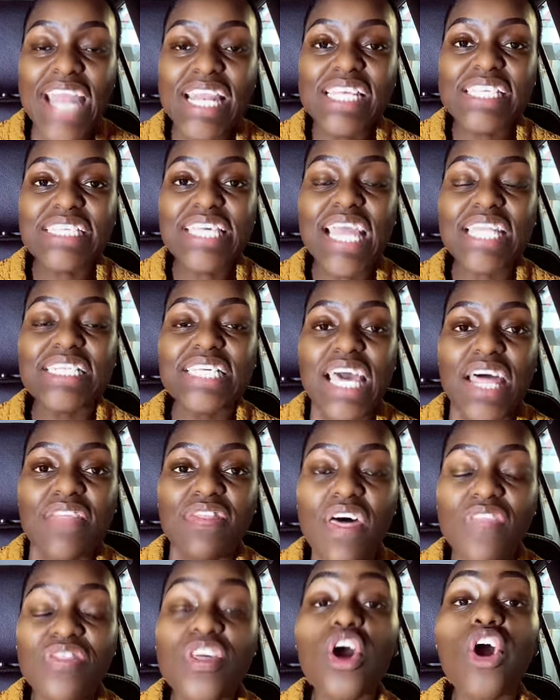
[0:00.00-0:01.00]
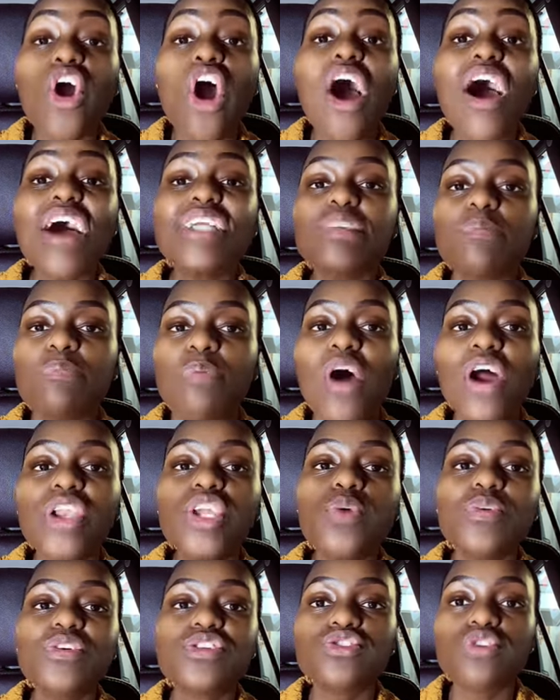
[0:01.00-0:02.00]
And he said, the God
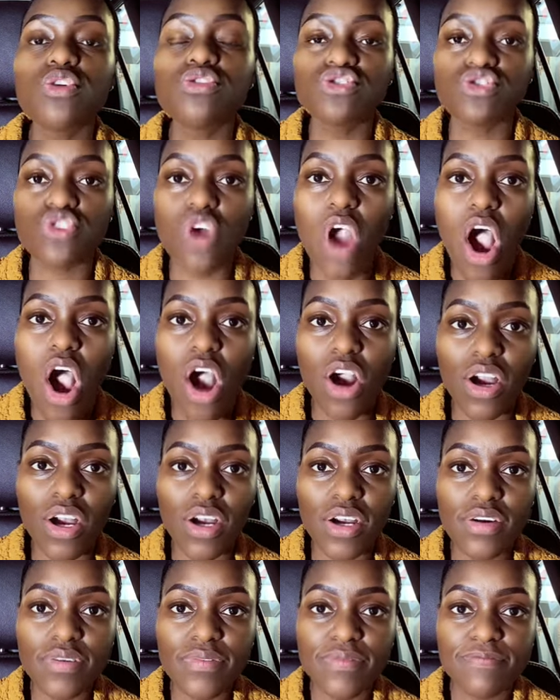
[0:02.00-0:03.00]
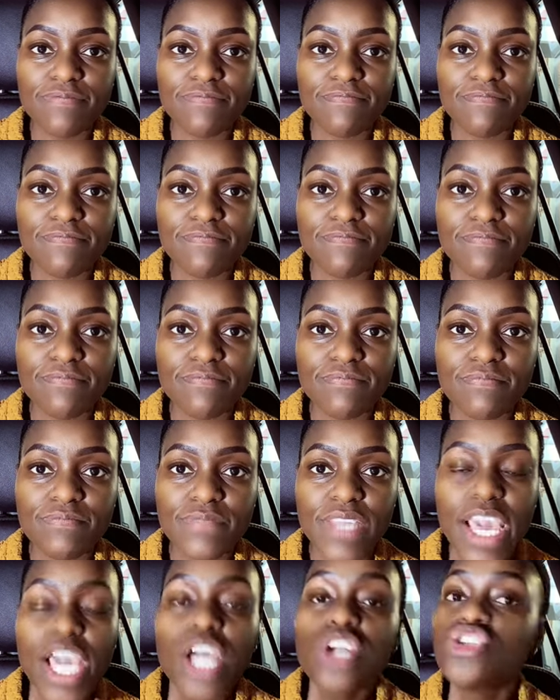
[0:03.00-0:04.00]
upon you is so strong.
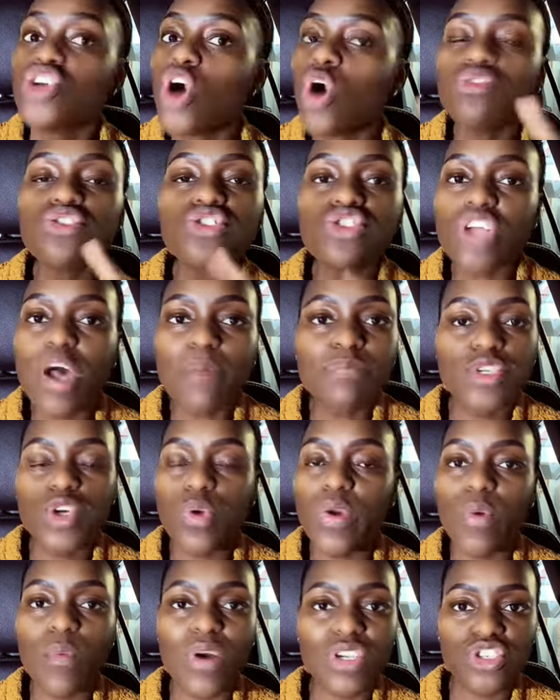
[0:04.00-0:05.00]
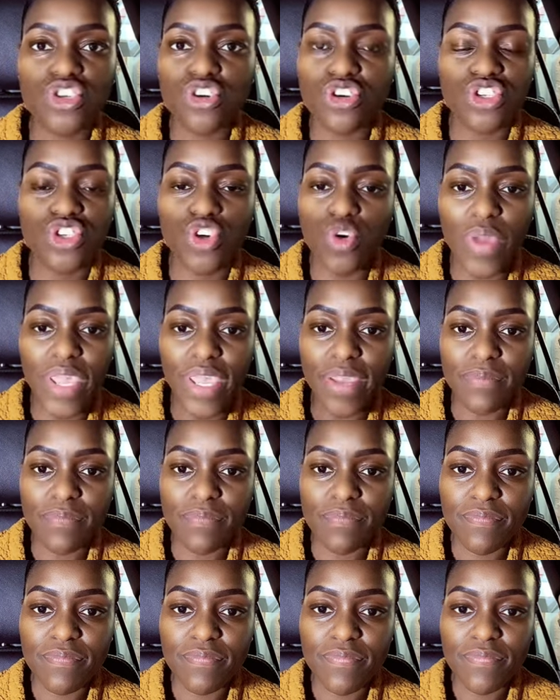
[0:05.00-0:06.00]
Don't stop doing what you're doing.
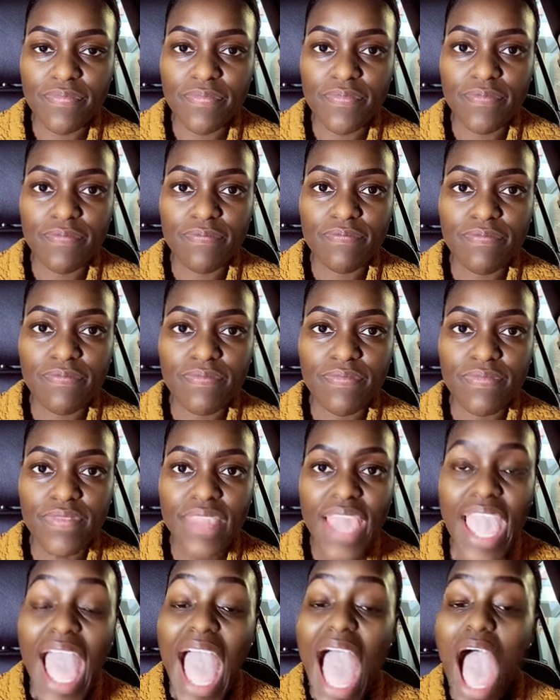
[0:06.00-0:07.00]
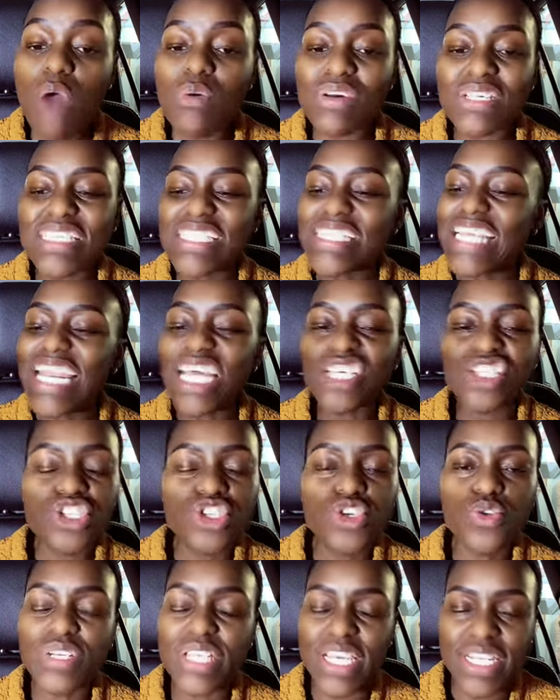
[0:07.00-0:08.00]
I was still a
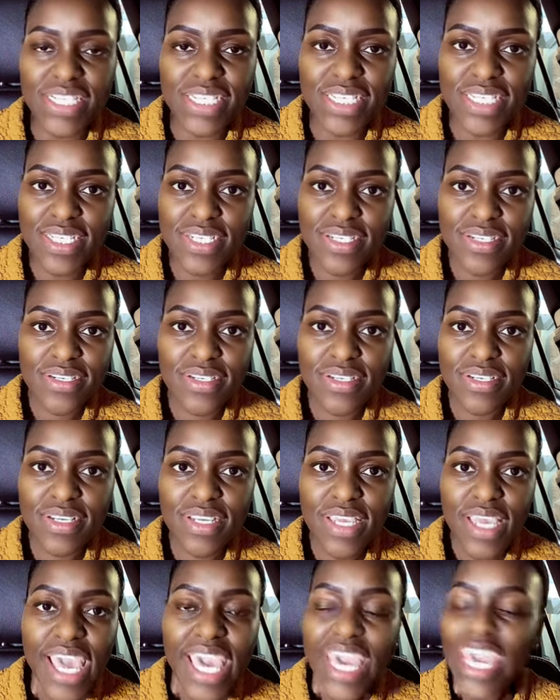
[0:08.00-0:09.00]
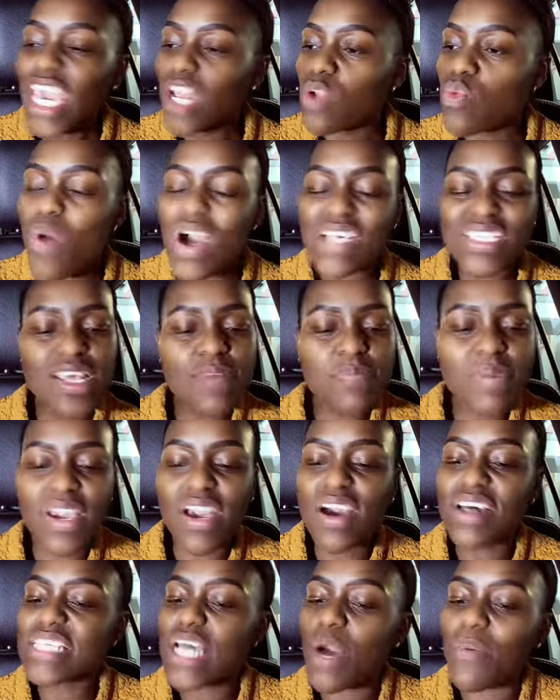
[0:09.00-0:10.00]
student. It wasn't
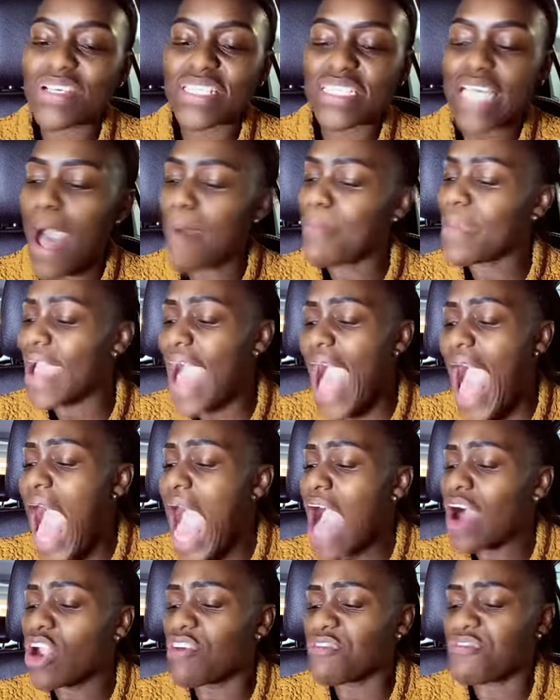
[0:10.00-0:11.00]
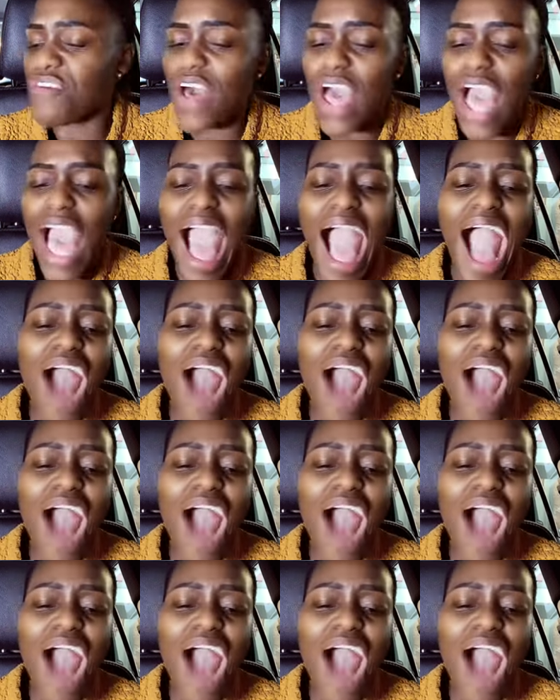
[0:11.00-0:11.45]
because I was coming out of